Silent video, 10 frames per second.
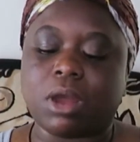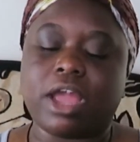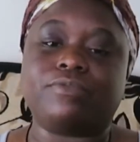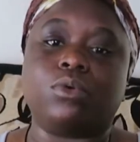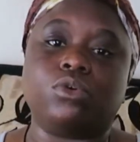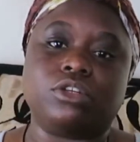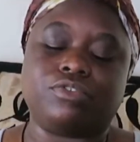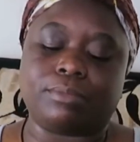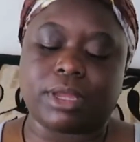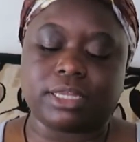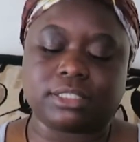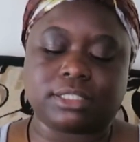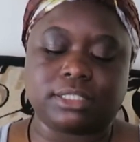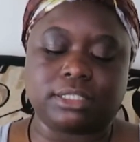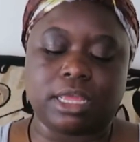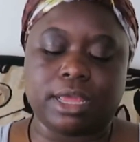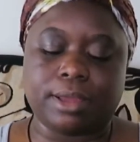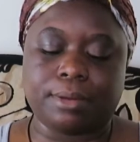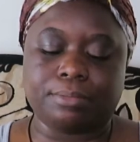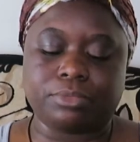what I've ordered from her
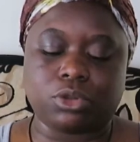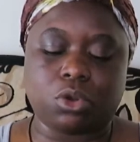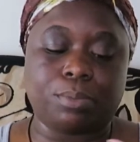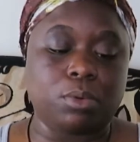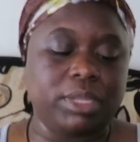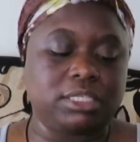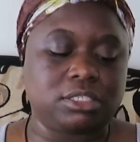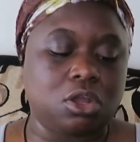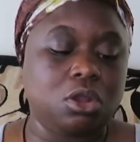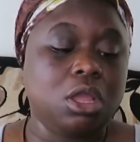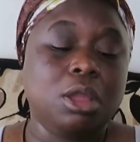um, a couple weeks ago,